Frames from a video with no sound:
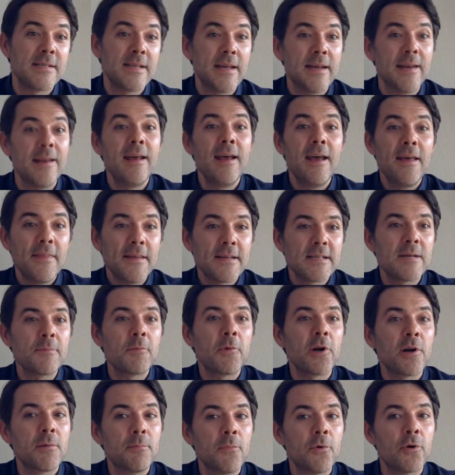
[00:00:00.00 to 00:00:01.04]
then there's some
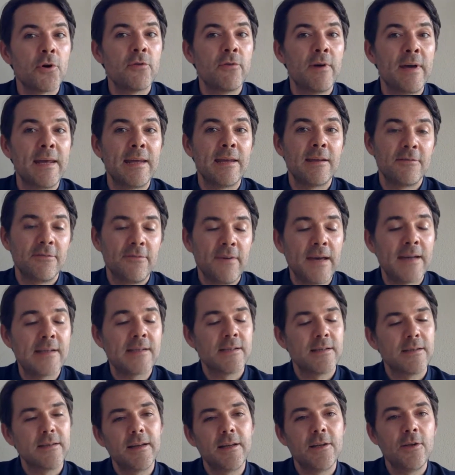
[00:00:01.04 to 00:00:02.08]
kind of moderating
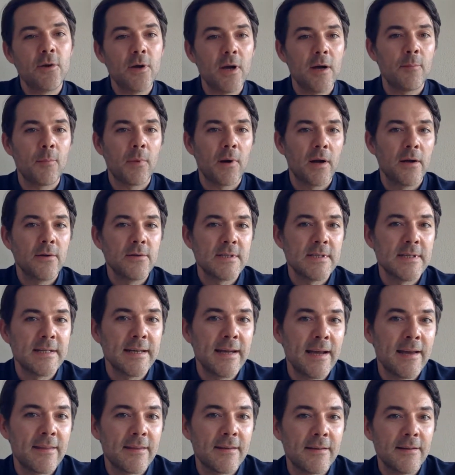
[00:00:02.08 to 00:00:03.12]
effect and you come closer
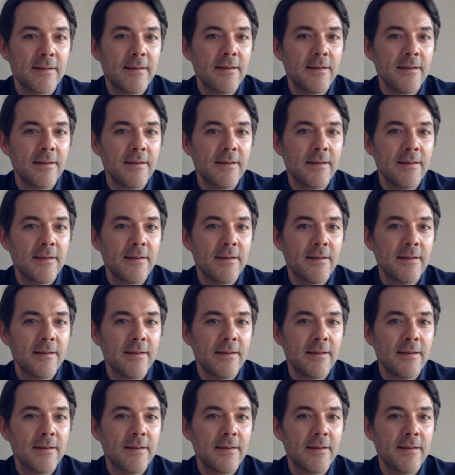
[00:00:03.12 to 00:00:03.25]
together.